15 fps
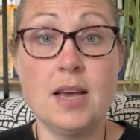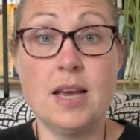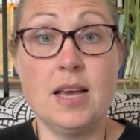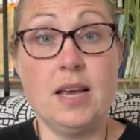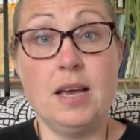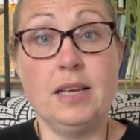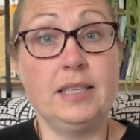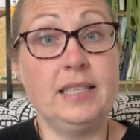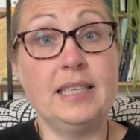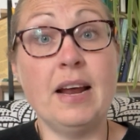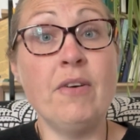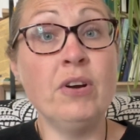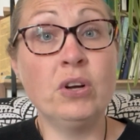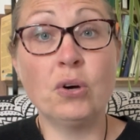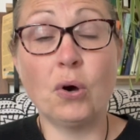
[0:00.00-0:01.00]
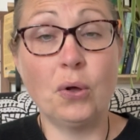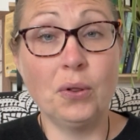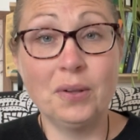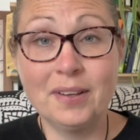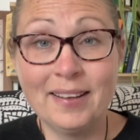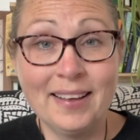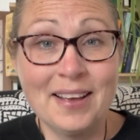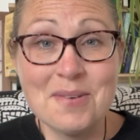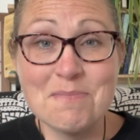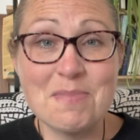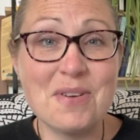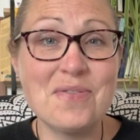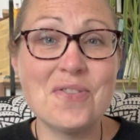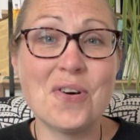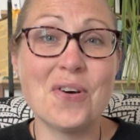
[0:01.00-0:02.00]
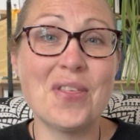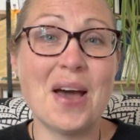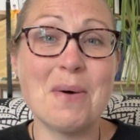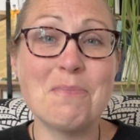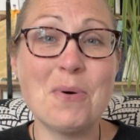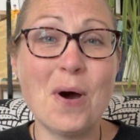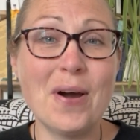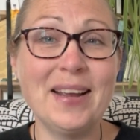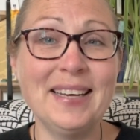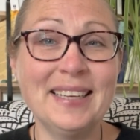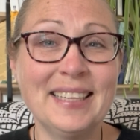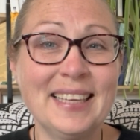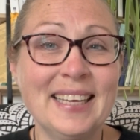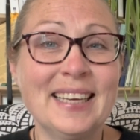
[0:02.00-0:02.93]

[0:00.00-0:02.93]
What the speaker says: hysterical before that point.